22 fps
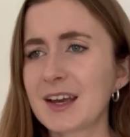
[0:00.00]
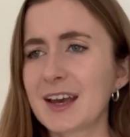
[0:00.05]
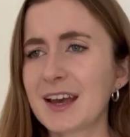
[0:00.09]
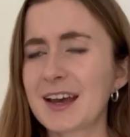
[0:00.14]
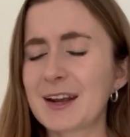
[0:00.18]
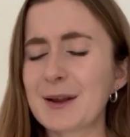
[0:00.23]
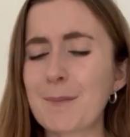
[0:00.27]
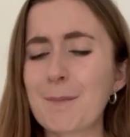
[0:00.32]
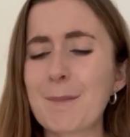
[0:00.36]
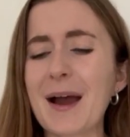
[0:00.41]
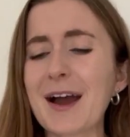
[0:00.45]

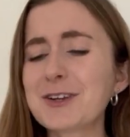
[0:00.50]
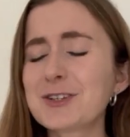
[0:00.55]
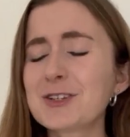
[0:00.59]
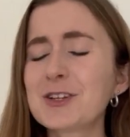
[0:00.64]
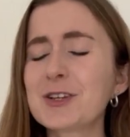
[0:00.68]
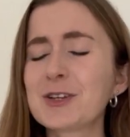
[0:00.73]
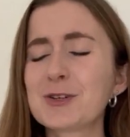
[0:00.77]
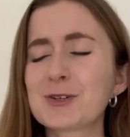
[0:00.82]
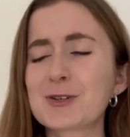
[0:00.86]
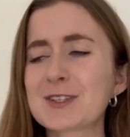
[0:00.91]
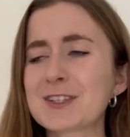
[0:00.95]
and
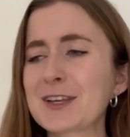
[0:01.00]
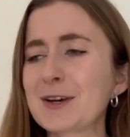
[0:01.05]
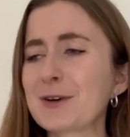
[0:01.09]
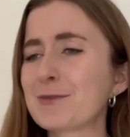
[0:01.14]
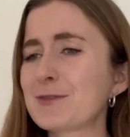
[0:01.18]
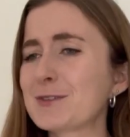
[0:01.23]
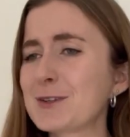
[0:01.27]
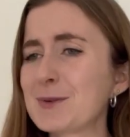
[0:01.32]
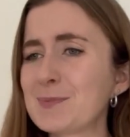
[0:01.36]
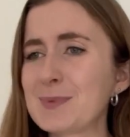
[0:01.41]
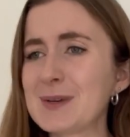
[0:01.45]
imagining yourself
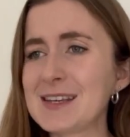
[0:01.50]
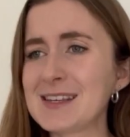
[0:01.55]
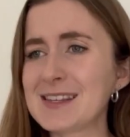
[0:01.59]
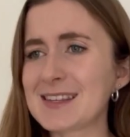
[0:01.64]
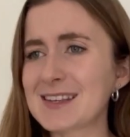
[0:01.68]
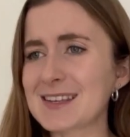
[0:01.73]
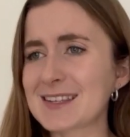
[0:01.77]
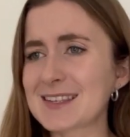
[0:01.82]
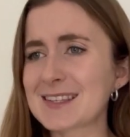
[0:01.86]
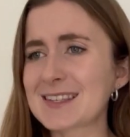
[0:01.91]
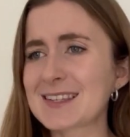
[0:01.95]
to be
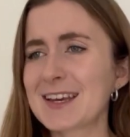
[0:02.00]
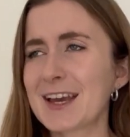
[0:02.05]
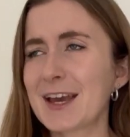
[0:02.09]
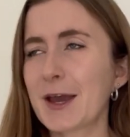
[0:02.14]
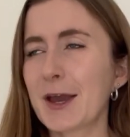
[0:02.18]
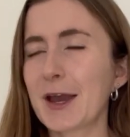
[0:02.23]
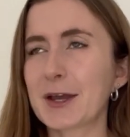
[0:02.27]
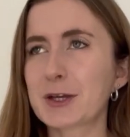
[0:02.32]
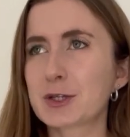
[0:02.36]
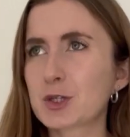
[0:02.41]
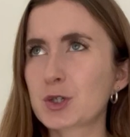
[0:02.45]
this
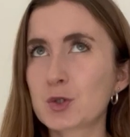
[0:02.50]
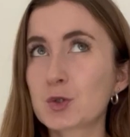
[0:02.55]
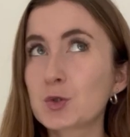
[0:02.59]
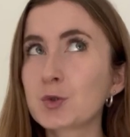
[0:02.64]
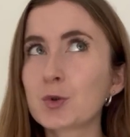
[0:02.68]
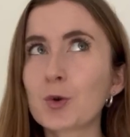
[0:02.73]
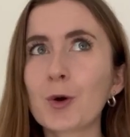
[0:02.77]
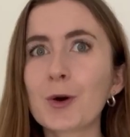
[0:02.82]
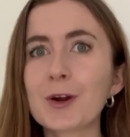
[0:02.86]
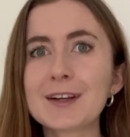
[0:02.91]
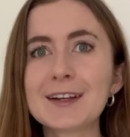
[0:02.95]

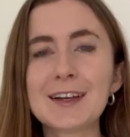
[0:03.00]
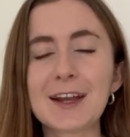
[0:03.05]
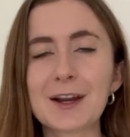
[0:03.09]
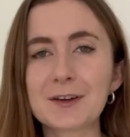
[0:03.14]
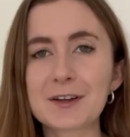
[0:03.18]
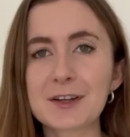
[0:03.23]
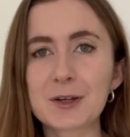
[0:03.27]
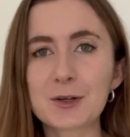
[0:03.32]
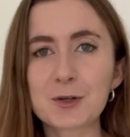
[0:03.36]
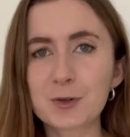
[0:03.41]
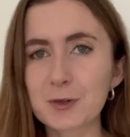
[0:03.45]

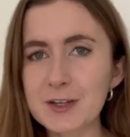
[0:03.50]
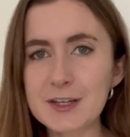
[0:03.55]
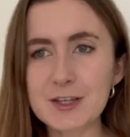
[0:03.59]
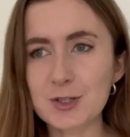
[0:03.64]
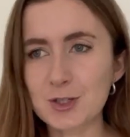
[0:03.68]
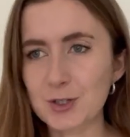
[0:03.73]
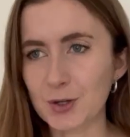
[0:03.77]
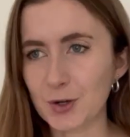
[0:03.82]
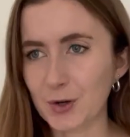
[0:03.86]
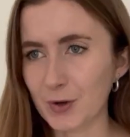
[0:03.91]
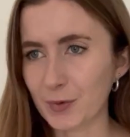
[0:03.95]
extraordinary
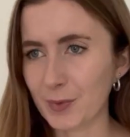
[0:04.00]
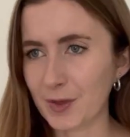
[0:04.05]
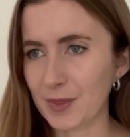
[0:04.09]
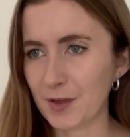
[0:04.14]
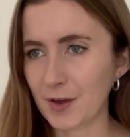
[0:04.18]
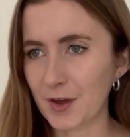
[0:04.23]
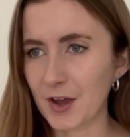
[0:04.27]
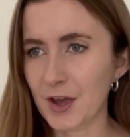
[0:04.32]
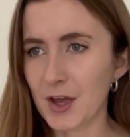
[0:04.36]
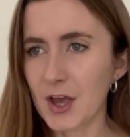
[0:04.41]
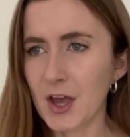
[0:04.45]
creature with
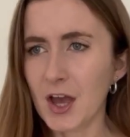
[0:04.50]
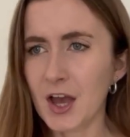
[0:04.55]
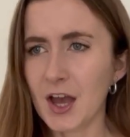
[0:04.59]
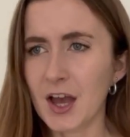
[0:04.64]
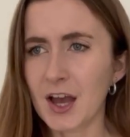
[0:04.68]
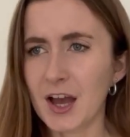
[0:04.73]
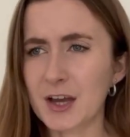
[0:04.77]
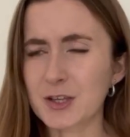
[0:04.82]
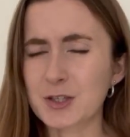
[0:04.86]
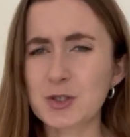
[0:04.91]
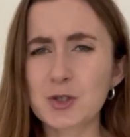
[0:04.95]
a
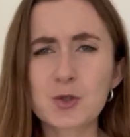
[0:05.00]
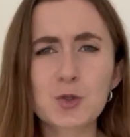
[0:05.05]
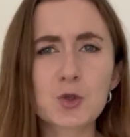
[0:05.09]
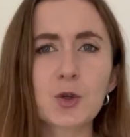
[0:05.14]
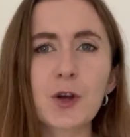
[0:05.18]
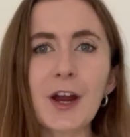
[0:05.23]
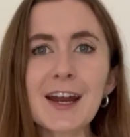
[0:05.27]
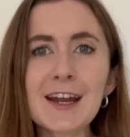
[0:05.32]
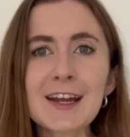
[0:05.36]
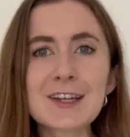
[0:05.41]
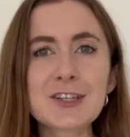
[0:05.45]

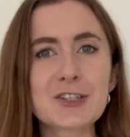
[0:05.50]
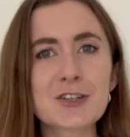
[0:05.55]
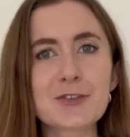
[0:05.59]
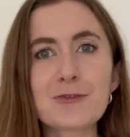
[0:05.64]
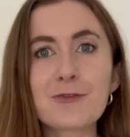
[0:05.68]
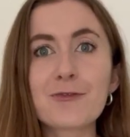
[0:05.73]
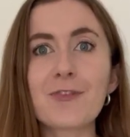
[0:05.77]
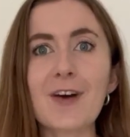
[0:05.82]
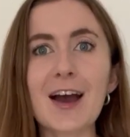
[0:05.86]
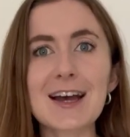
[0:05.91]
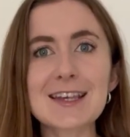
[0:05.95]
strange and
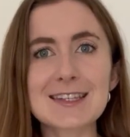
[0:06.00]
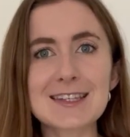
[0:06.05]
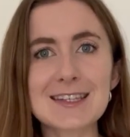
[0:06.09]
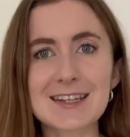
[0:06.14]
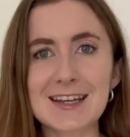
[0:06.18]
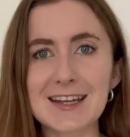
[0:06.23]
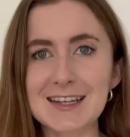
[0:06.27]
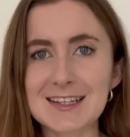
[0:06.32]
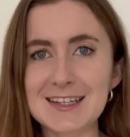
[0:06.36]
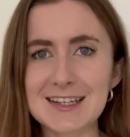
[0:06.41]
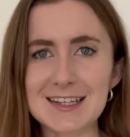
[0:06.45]

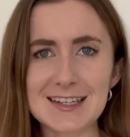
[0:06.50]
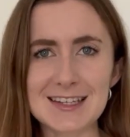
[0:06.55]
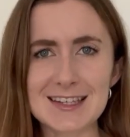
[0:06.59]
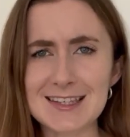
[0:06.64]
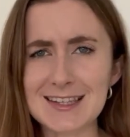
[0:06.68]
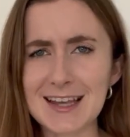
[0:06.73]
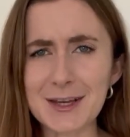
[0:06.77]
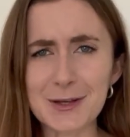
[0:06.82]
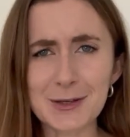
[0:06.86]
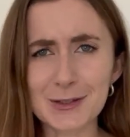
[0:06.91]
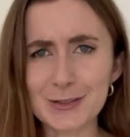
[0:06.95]
fascinating
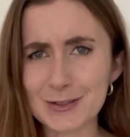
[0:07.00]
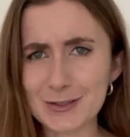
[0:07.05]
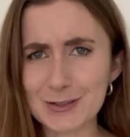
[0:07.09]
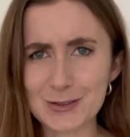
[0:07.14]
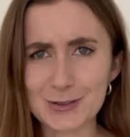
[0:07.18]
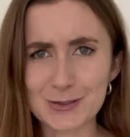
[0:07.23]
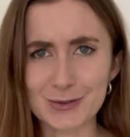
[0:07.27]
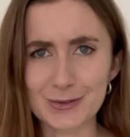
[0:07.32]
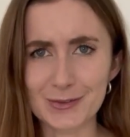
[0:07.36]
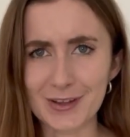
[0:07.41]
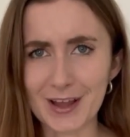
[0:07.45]

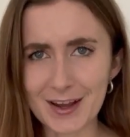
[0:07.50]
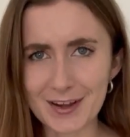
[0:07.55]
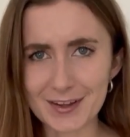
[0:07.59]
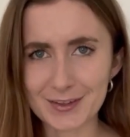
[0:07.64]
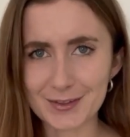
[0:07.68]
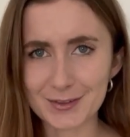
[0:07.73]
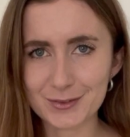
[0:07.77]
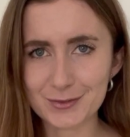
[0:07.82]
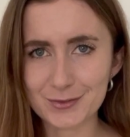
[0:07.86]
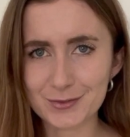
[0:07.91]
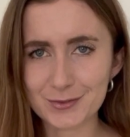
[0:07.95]
psychological
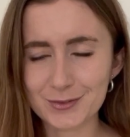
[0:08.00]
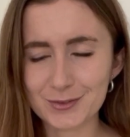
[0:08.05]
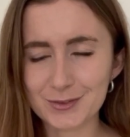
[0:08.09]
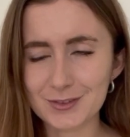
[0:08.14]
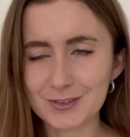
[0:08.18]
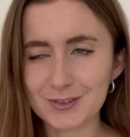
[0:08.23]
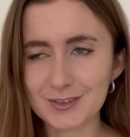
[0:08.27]
life.